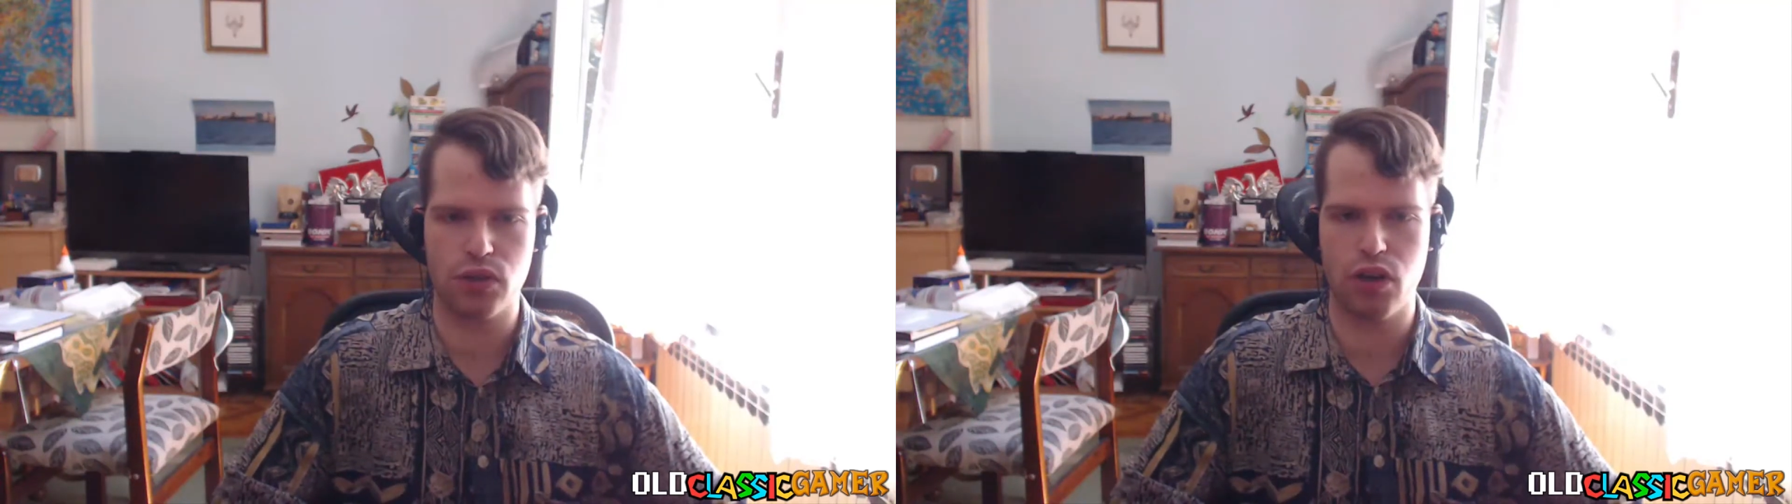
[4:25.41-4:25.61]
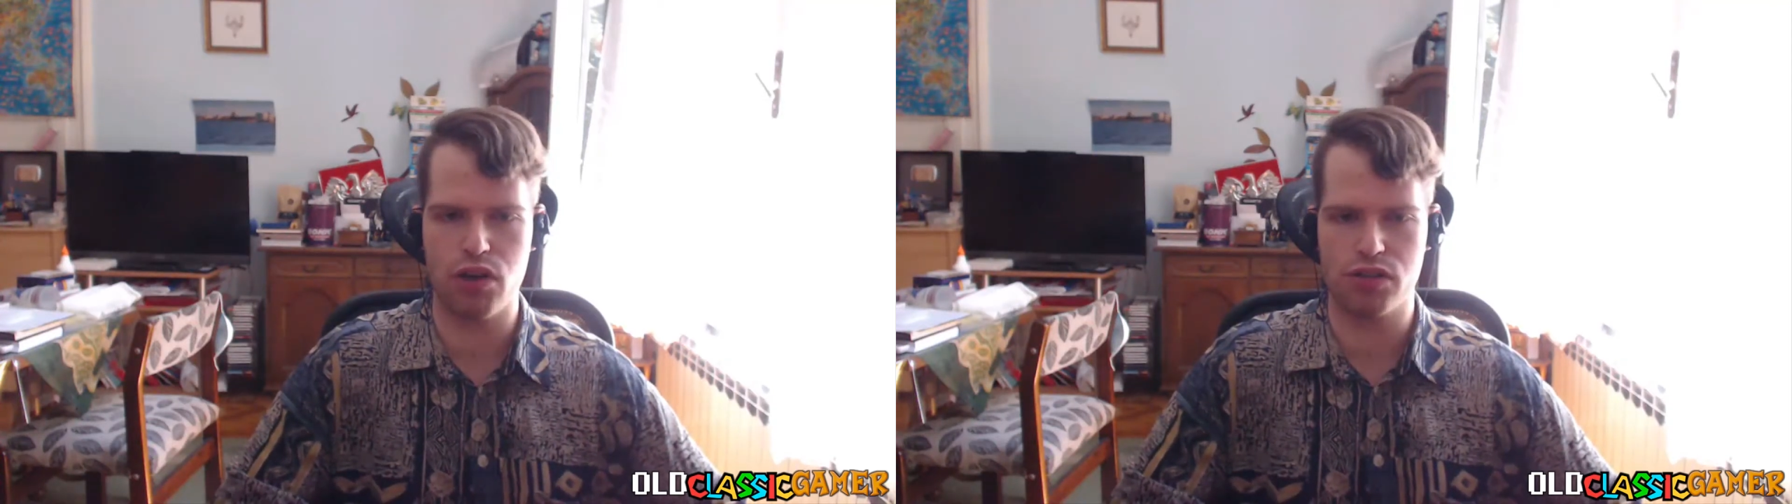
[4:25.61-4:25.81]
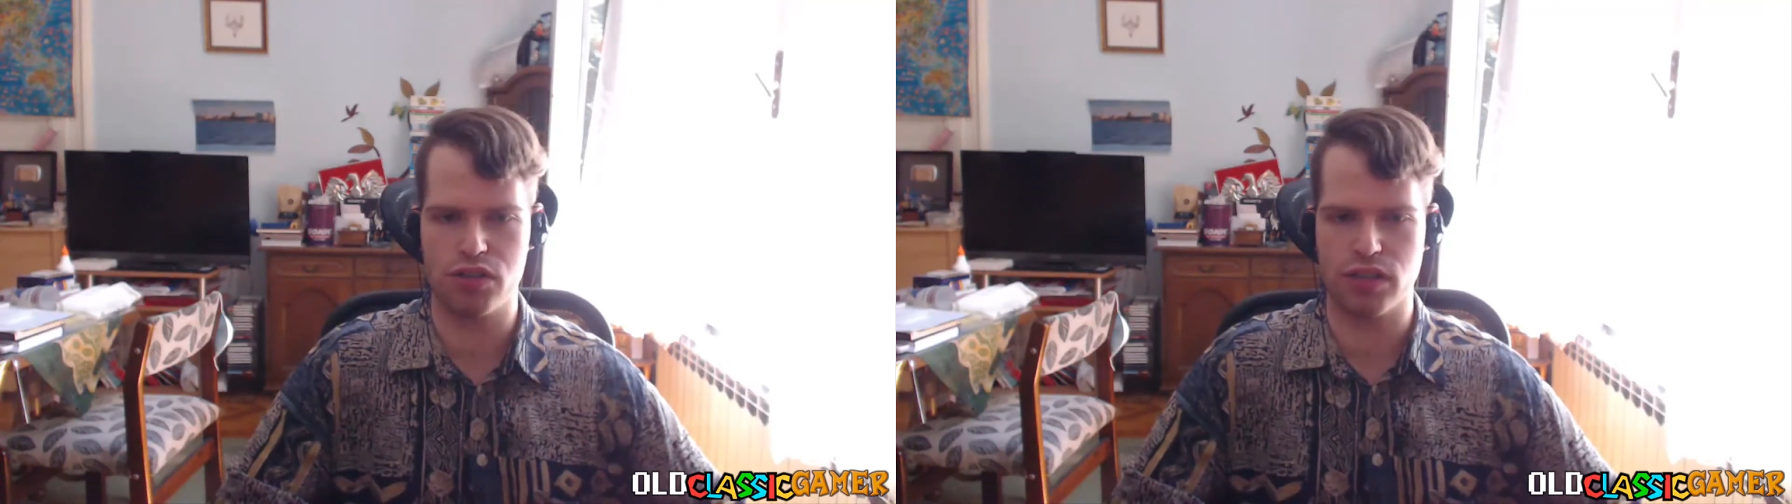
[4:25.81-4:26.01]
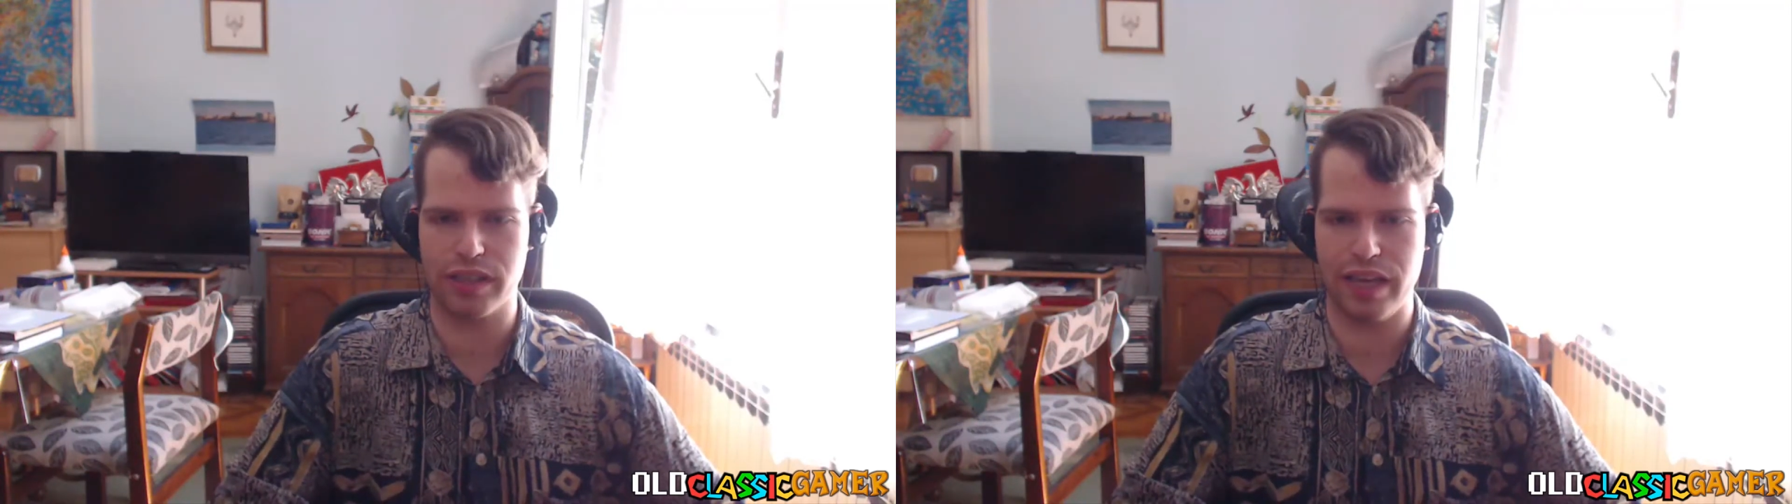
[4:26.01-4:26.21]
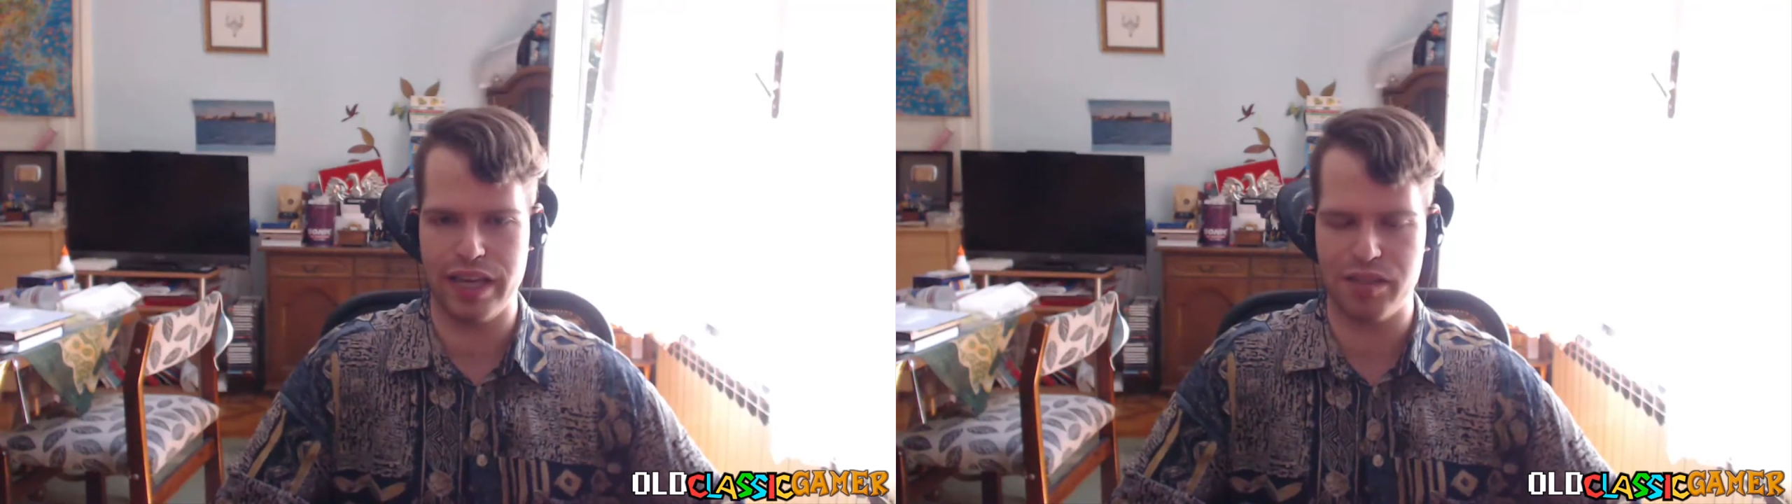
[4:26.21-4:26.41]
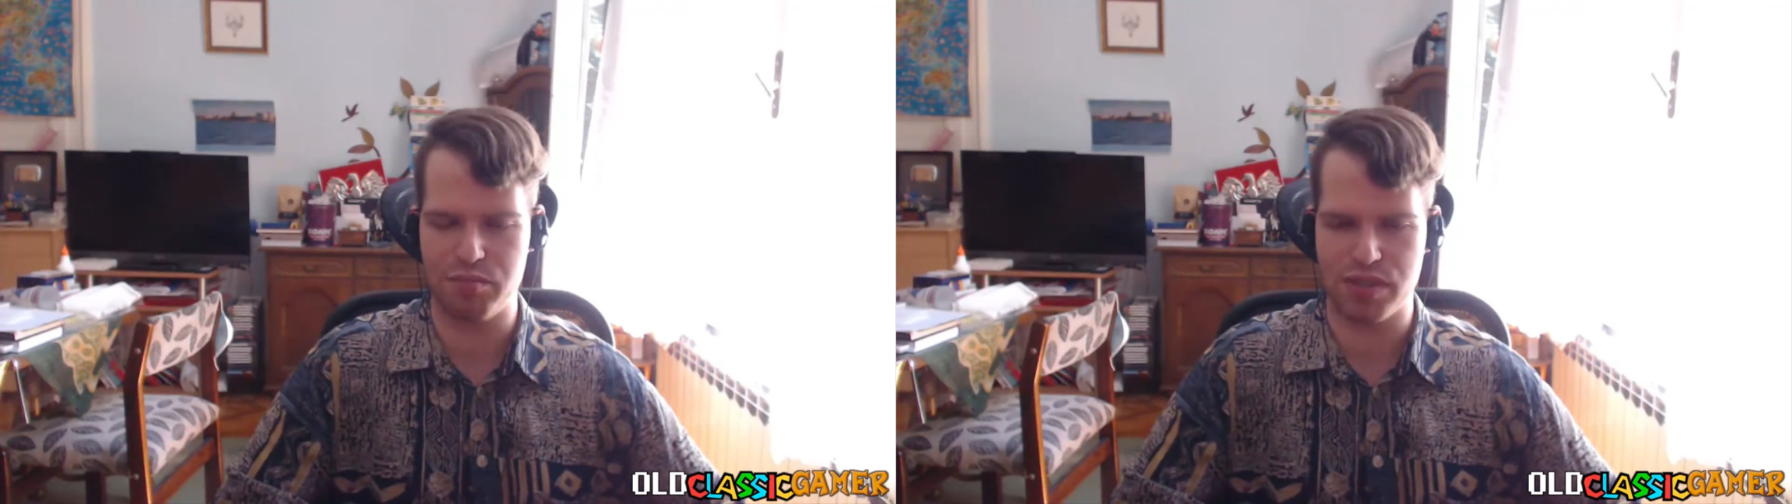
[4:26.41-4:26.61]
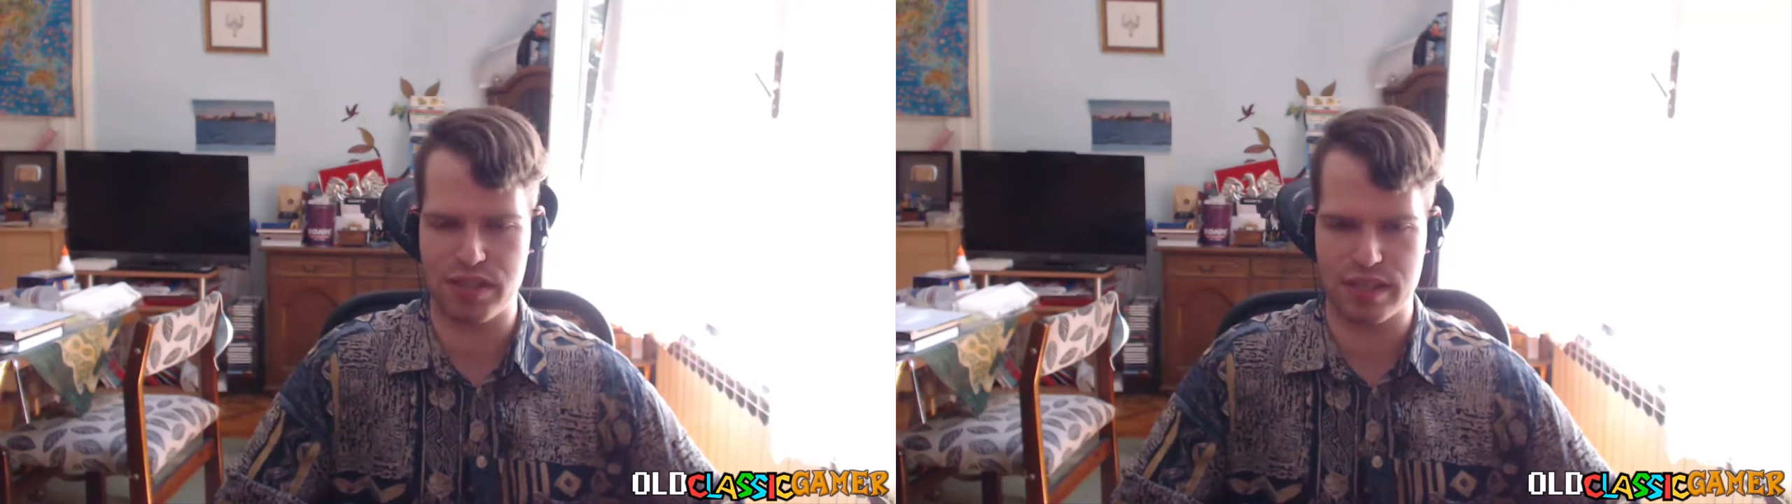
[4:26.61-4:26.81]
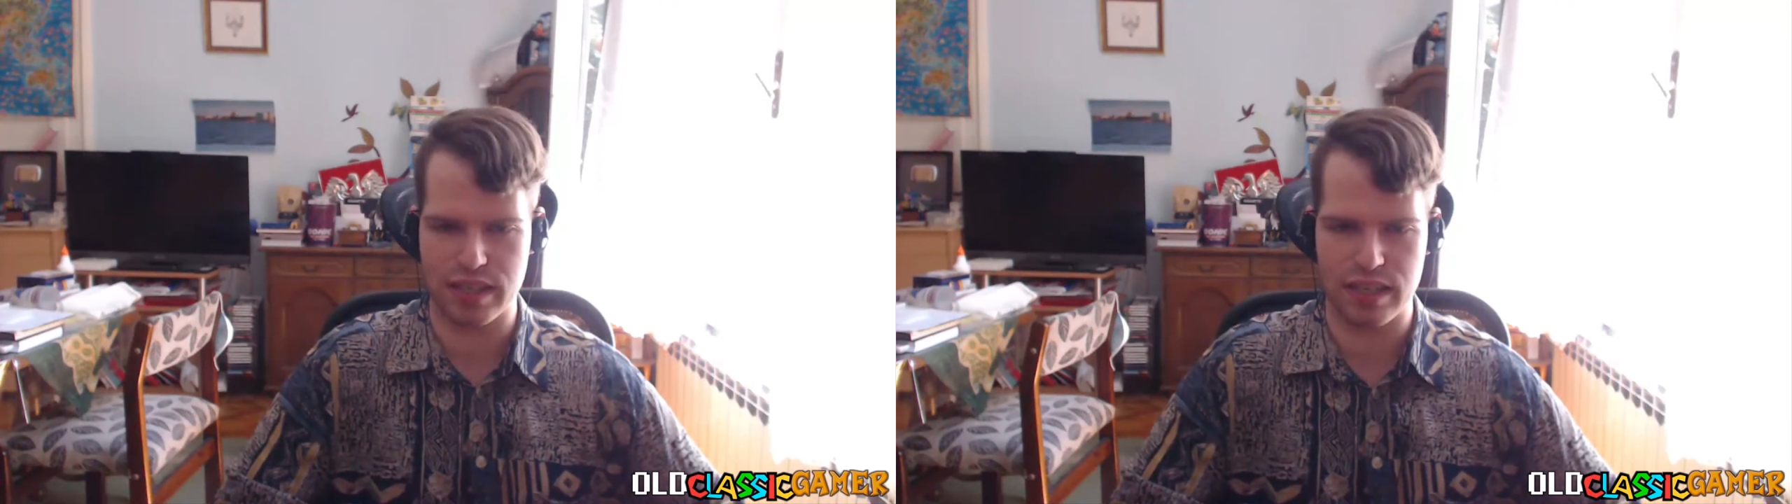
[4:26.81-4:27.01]
console
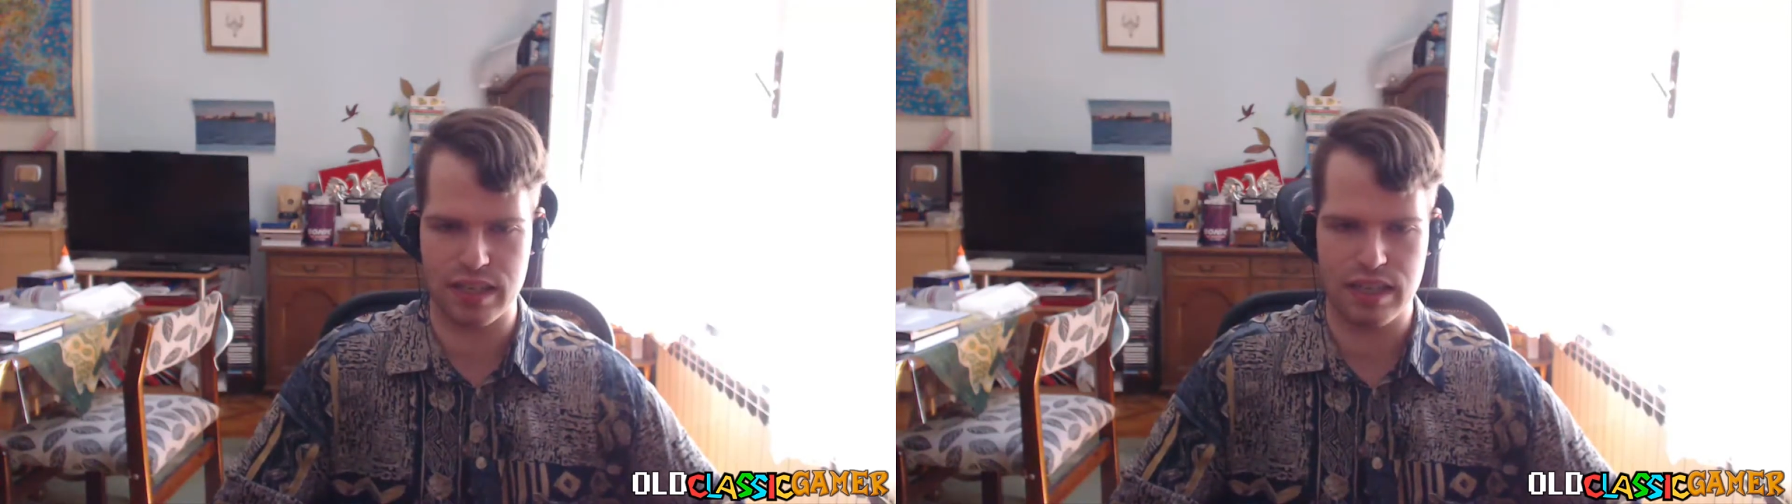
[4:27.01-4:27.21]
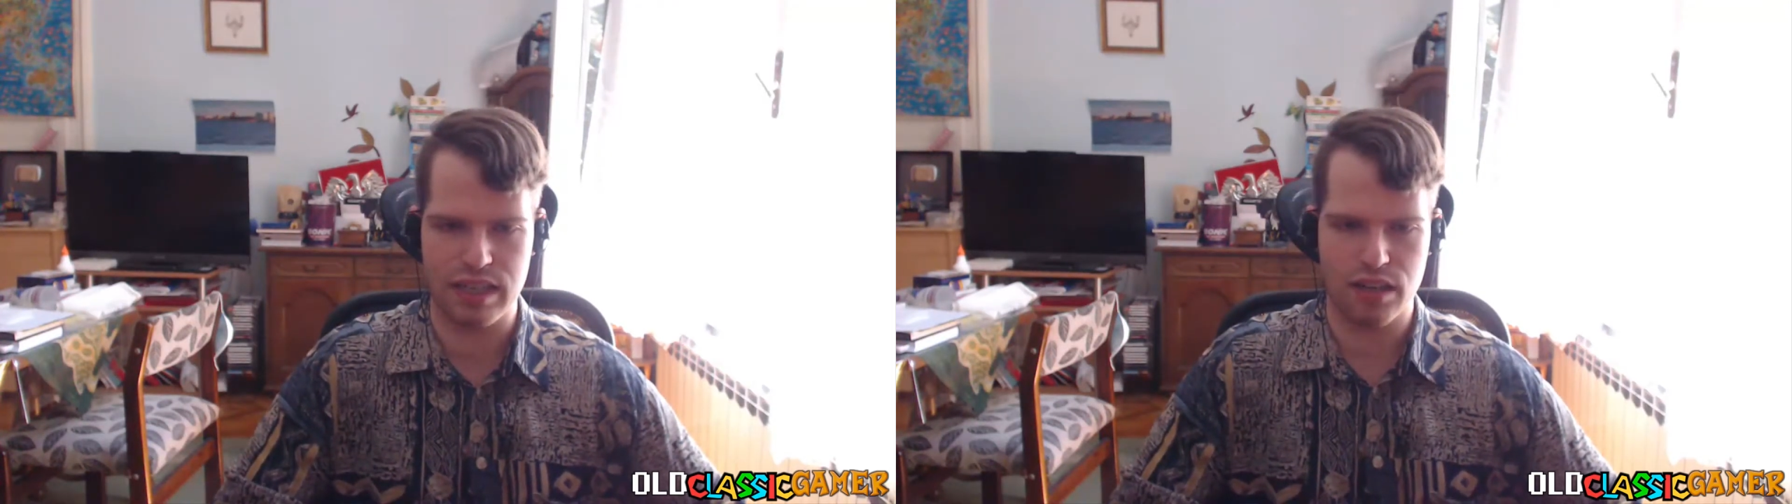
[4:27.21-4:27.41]
games uh,